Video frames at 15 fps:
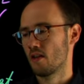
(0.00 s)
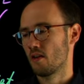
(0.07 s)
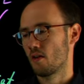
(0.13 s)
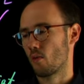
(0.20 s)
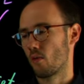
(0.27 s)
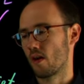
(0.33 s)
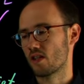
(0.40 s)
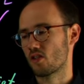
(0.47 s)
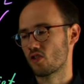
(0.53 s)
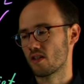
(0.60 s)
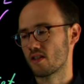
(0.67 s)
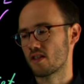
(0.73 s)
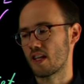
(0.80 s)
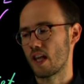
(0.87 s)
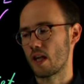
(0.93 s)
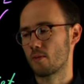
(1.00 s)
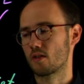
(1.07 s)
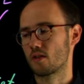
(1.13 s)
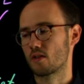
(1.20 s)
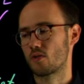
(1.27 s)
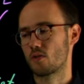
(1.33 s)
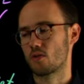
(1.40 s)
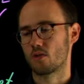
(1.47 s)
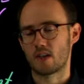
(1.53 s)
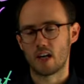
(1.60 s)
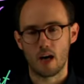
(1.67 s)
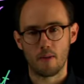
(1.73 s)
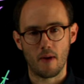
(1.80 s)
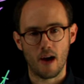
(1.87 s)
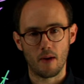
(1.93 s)
which is able to
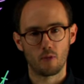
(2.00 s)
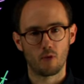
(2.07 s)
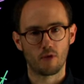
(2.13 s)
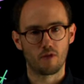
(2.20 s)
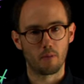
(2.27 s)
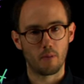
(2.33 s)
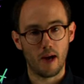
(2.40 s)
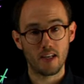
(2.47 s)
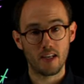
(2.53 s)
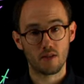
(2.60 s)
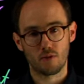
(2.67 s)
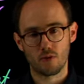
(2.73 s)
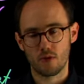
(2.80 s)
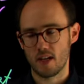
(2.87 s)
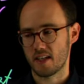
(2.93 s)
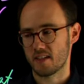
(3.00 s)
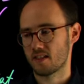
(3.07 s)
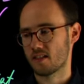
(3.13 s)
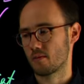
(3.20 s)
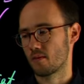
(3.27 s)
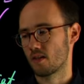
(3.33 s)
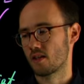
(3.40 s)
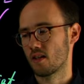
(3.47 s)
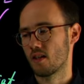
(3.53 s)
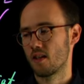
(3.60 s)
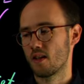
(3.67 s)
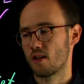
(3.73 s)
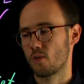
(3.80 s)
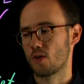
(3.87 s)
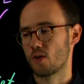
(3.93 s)
come up with a bias-free estimate
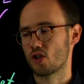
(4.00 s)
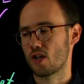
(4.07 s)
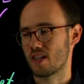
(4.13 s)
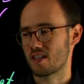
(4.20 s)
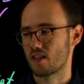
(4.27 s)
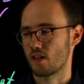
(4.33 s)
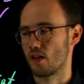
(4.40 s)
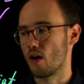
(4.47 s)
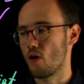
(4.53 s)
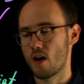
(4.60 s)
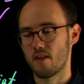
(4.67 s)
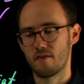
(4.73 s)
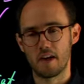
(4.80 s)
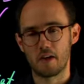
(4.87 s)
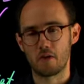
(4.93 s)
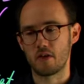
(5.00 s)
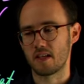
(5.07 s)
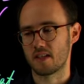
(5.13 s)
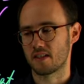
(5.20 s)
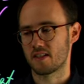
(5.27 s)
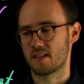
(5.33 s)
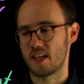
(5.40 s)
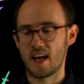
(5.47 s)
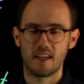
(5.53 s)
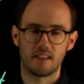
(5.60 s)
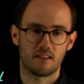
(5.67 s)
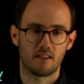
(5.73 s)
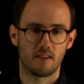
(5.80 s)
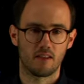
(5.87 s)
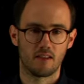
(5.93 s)
which has a lower variance as
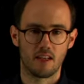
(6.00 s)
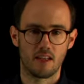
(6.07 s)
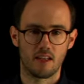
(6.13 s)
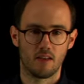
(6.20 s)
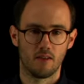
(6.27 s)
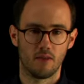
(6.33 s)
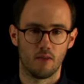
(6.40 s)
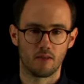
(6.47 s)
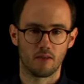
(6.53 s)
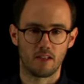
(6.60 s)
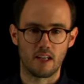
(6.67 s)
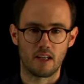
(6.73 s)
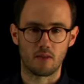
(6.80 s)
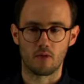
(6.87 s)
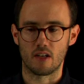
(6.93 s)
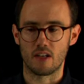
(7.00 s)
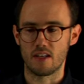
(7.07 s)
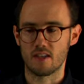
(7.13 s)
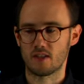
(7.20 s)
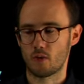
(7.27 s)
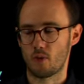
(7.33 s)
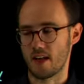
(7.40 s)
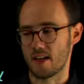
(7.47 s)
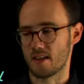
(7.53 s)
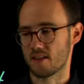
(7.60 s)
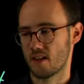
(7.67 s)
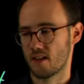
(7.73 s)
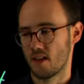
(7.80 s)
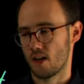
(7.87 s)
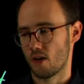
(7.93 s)
the ordinary least squares,
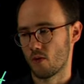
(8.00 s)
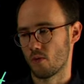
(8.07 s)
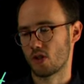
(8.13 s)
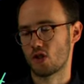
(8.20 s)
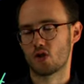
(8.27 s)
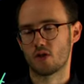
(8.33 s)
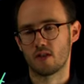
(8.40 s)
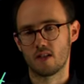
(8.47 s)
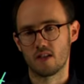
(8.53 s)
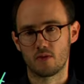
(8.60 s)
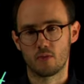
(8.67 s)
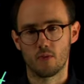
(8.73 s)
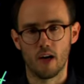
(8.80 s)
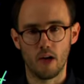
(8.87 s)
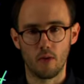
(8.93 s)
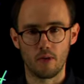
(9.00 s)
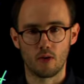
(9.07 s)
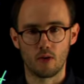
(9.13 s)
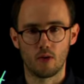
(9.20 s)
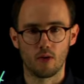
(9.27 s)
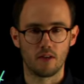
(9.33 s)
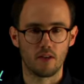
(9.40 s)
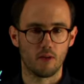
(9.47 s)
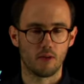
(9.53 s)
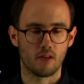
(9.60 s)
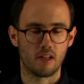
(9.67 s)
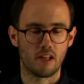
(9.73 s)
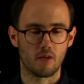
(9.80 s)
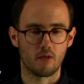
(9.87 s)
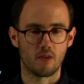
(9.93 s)
which is why we call the
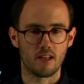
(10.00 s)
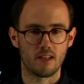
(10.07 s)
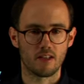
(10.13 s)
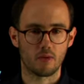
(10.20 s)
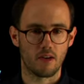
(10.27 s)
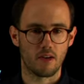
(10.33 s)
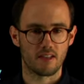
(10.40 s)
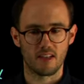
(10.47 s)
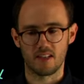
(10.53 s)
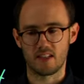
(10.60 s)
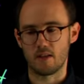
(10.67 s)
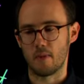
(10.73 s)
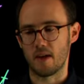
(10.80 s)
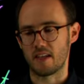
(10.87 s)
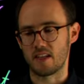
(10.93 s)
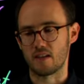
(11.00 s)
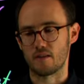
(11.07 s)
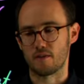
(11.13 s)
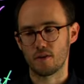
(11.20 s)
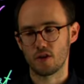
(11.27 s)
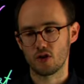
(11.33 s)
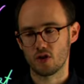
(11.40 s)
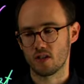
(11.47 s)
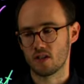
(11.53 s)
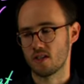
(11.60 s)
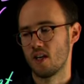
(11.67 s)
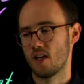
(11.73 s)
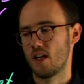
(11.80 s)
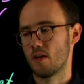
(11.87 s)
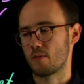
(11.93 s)
ordinary least squares estimator efficient,
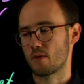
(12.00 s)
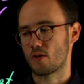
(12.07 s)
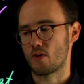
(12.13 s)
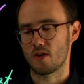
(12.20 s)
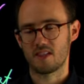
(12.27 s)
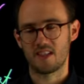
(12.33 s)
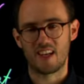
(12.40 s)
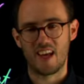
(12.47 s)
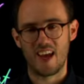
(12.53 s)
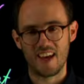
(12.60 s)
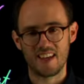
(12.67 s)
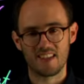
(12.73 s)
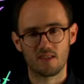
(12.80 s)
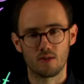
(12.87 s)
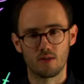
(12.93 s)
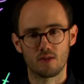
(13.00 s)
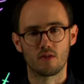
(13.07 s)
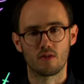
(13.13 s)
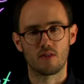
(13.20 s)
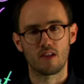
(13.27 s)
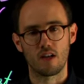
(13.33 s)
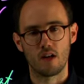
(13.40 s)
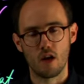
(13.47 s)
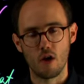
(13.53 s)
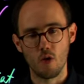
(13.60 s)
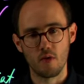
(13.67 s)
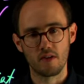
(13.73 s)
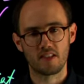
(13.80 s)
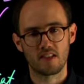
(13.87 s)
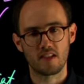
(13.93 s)
because it has also the
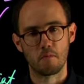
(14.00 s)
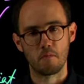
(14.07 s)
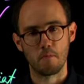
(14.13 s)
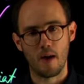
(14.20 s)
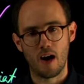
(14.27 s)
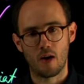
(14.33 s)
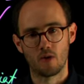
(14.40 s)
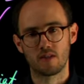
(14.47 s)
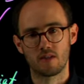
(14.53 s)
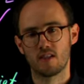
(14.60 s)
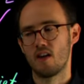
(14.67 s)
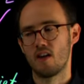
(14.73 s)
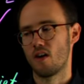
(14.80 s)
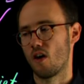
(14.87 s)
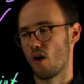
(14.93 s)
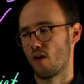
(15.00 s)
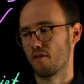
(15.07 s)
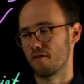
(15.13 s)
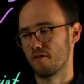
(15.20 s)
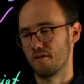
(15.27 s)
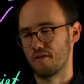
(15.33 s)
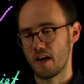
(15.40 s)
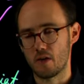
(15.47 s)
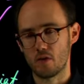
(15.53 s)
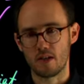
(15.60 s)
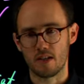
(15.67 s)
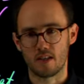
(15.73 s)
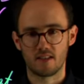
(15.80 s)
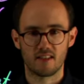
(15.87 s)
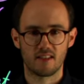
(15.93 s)
lowest amount of
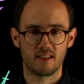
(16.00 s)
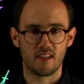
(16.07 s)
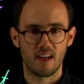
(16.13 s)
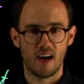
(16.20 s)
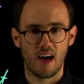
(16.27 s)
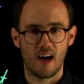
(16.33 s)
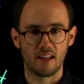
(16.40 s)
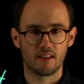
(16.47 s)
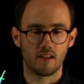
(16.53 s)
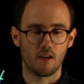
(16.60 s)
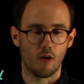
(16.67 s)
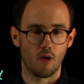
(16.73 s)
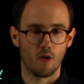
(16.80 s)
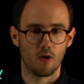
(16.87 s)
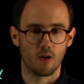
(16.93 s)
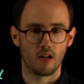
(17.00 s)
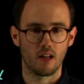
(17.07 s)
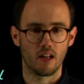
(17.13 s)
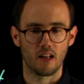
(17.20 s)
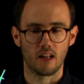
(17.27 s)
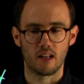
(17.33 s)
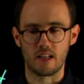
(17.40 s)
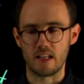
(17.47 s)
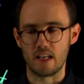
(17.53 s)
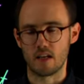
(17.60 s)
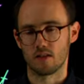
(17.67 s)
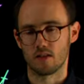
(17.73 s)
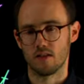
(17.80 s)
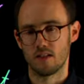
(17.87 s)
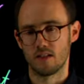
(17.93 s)
variance under all
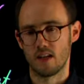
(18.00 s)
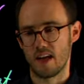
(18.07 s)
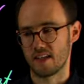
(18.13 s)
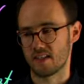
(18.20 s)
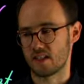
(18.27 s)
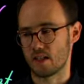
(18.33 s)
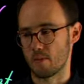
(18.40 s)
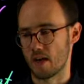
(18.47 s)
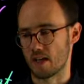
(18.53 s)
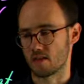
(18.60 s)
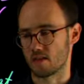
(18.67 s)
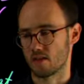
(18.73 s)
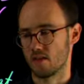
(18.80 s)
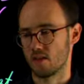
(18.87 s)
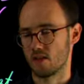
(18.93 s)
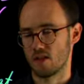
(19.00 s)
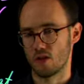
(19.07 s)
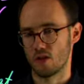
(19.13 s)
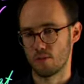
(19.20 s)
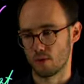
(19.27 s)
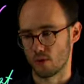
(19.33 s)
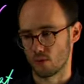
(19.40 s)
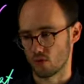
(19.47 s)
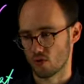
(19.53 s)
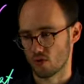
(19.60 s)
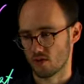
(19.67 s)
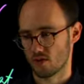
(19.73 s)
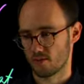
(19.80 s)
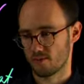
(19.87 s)
linear estimator approaches.